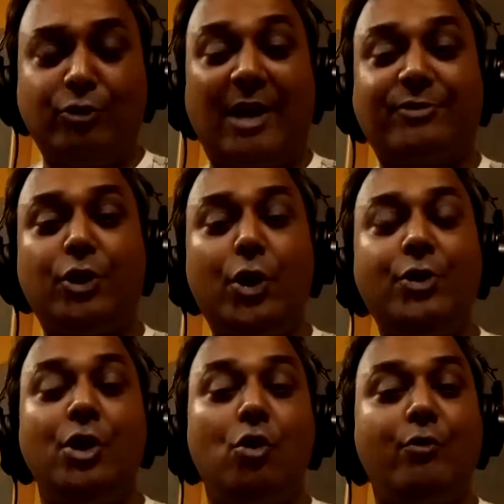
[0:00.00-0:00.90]
Good
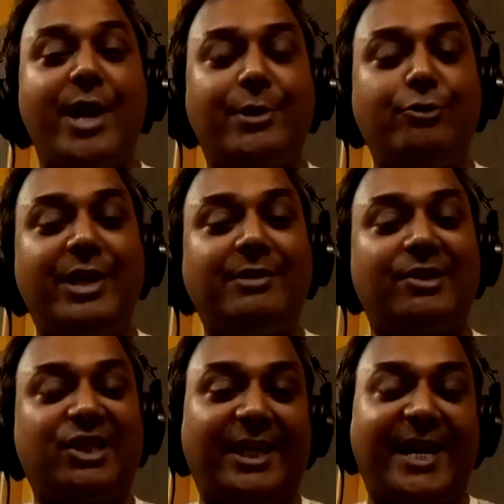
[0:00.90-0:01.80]
afternoon. We are doing
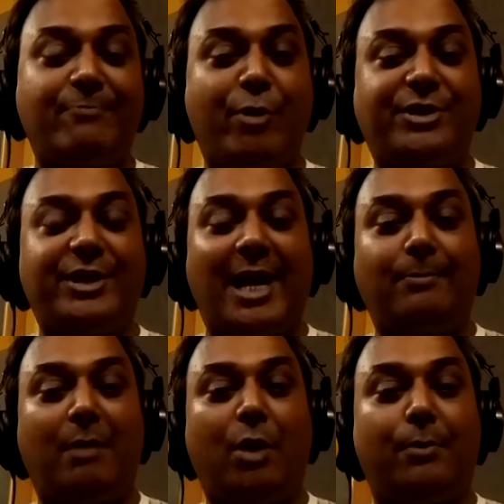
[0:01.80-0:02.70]
the second poetry
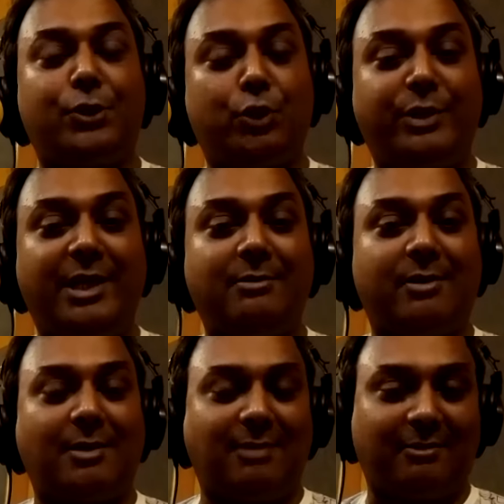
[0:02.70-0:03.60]
album of
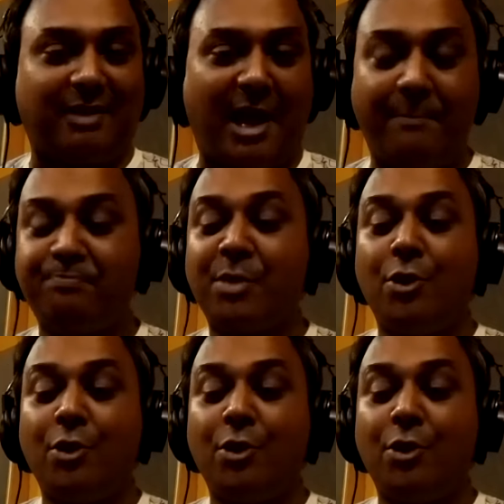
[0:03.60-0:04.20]
Sudhindranath Dutta.